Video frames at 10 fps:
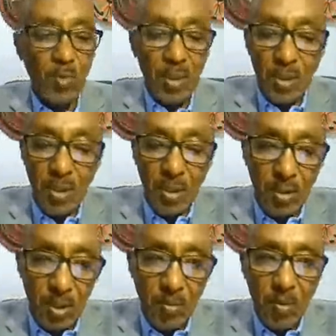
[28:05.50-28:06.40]
the military
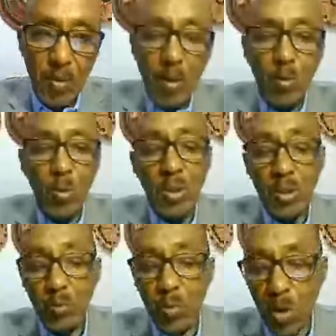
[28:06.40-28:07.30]
regime, which
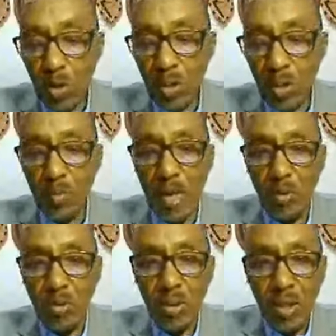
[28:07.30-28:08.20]
brought
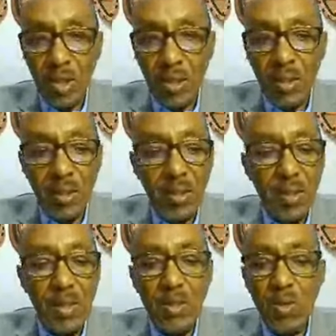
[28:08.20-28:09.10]
about
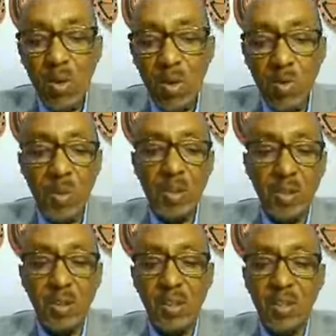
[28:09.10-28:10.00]

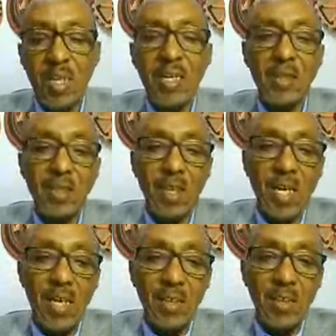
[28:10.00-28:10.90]
enormous disaster
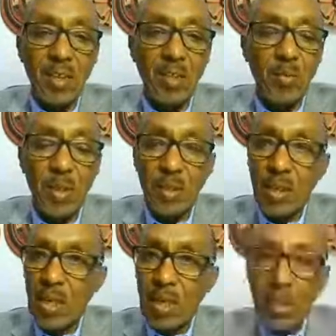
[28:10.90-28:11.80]
and
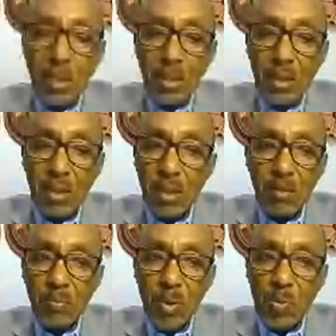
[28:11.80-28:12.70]
resentment.
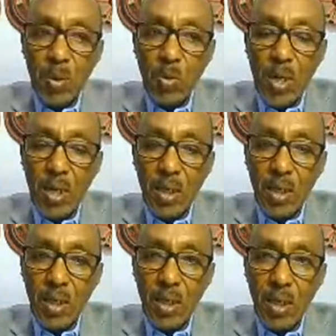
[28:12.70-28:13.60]
People
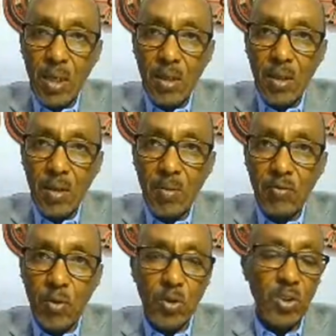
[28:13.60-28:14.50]
were,
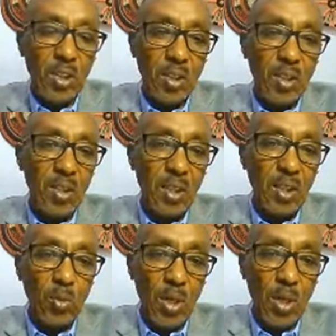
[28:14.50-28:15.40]
for instance, the
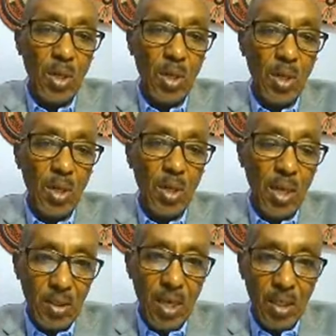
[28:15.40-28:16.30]
city where I live now.
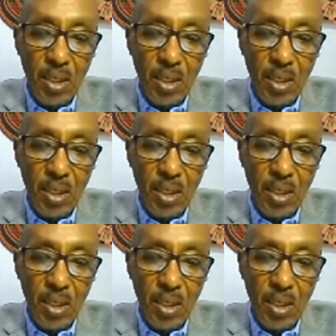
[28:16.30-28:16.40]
